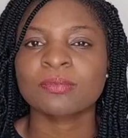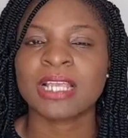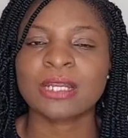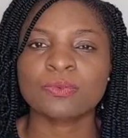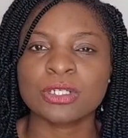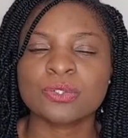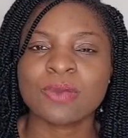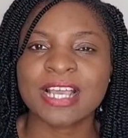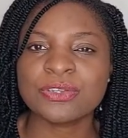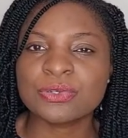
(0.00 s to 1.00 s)
and what do
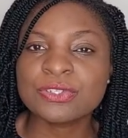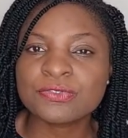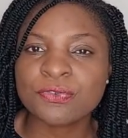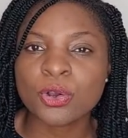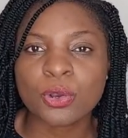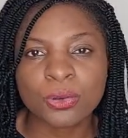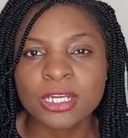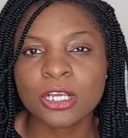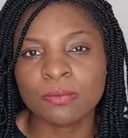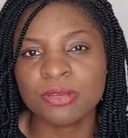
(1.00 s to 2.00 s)
I use for Holy
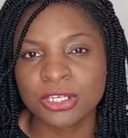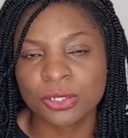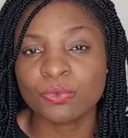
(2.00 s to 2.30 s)
Communion?